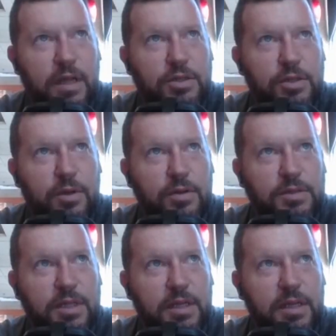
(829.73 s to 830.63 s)
actually what I was
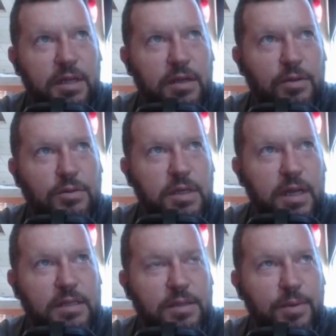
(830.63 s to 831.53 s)
thinking. I was going to
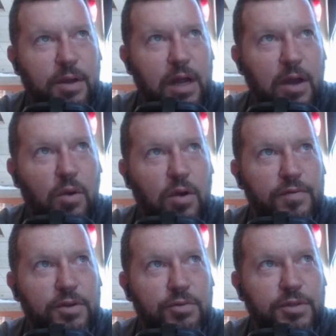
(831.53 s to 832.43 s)
ask about how
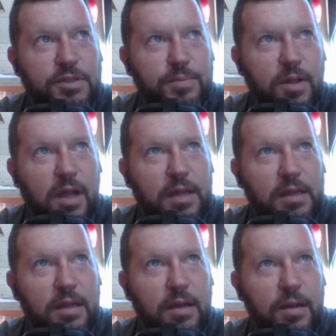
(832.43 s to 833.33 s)
often you
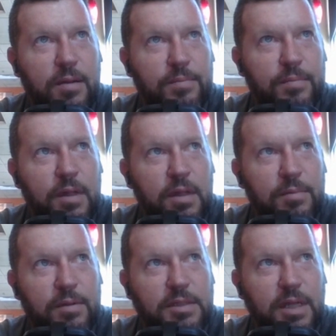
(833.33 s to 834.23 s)
resupply,
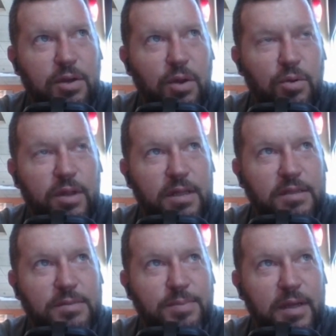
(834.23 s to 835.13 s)
because I know that
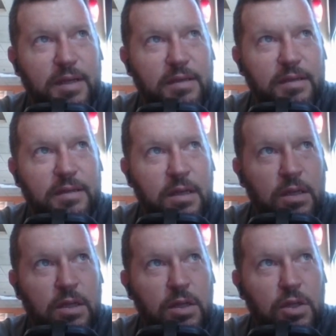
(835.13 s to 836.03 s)
it's been,
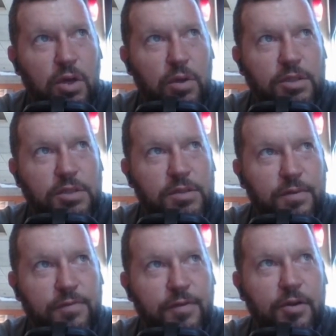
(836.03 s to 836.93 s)
it's
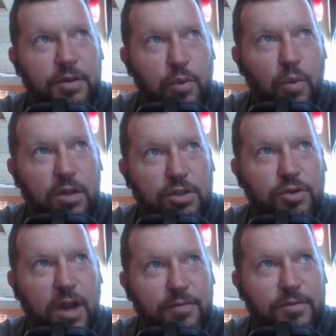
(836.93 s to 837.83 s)
fairly well
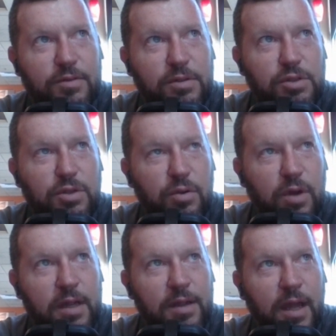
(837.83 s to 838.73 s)
traveled. So
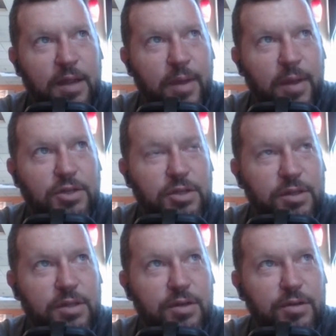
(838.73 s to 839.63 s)
I
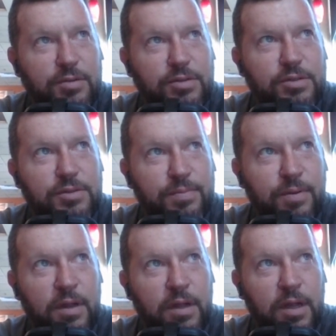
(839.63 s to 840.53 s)
imagine there's
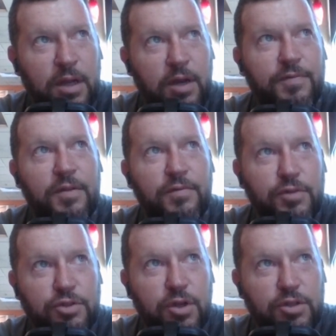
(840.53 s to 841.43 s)
enough
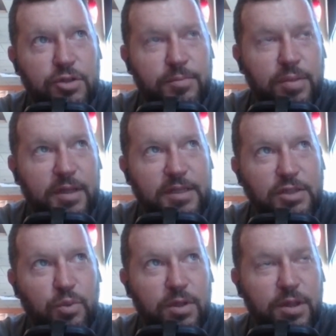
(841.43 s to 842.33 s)
infrastructure in
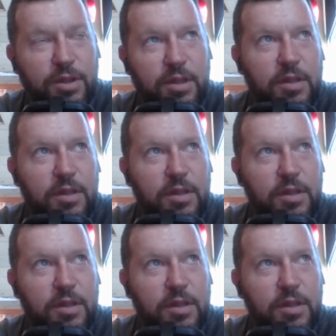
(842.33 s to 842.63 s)
place with